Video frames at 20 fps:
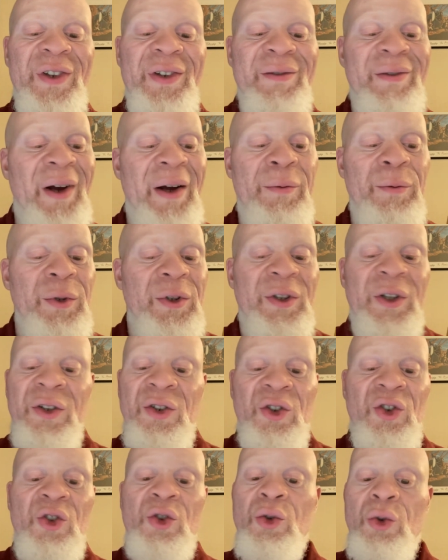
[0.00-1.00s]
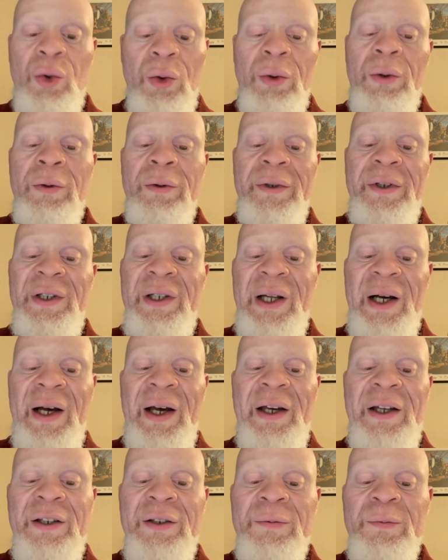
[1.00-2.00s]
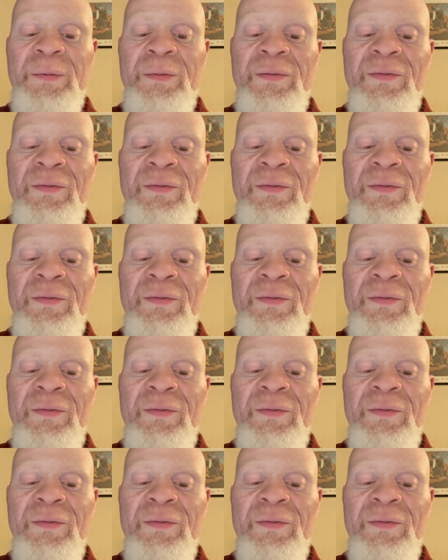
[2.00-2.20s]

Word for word: right? With this storyline.